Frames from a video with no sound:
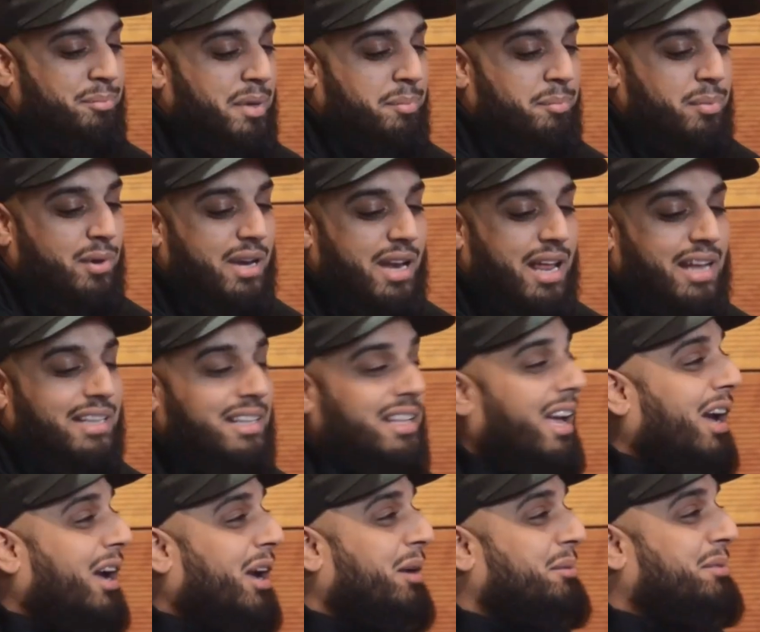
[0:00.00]
people like
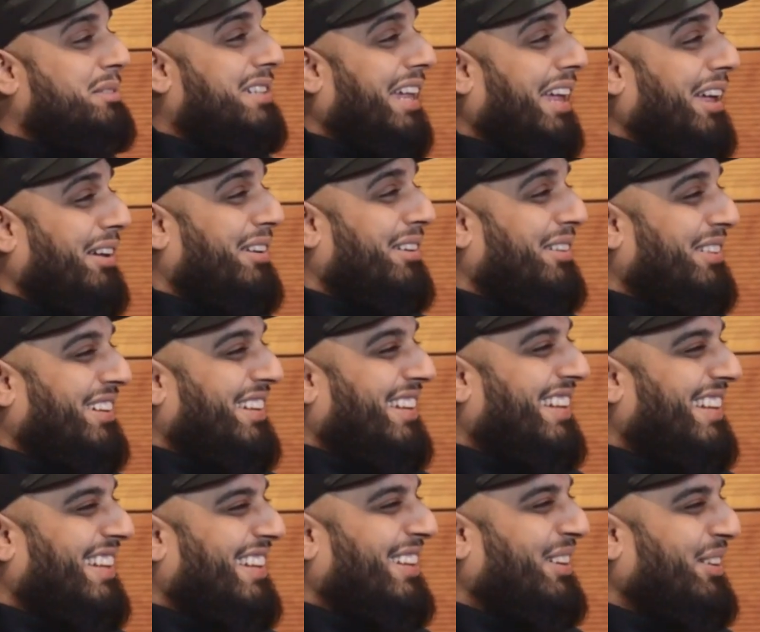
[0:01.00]
Gangnam Style.
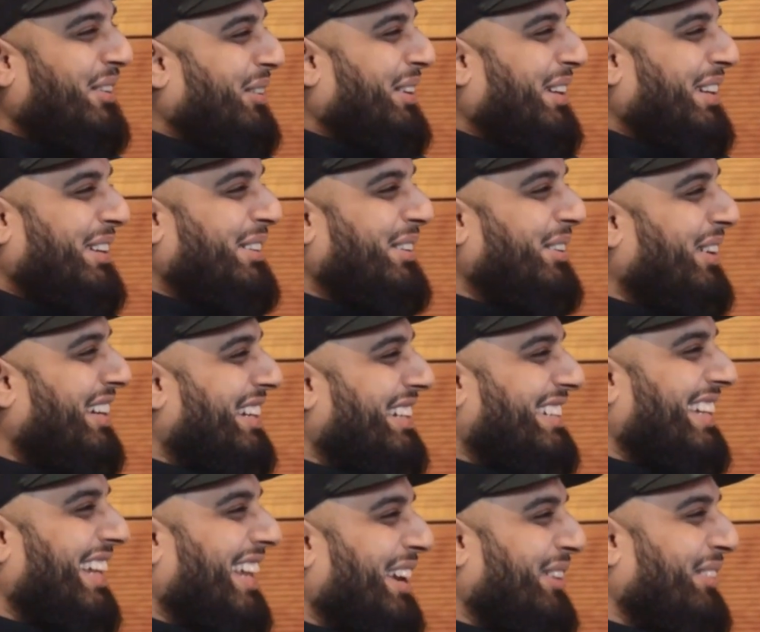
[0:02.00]
No, did you
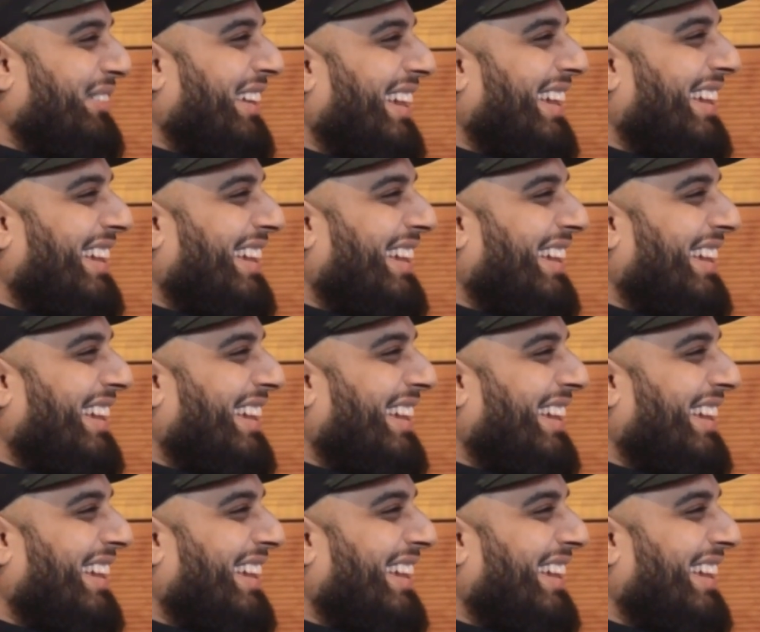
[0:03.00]
understand of